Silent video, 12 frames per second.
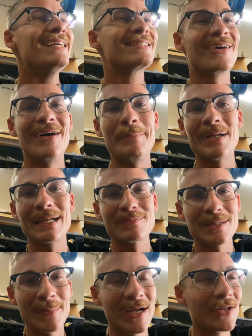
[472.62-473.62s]
So I picked up
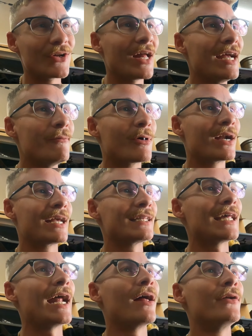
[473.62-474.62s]
some metal today, and we're gonna
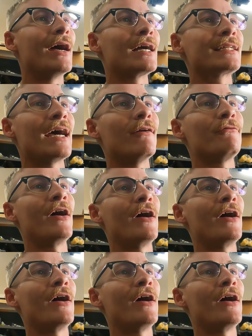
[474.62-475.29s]
get that all knocked out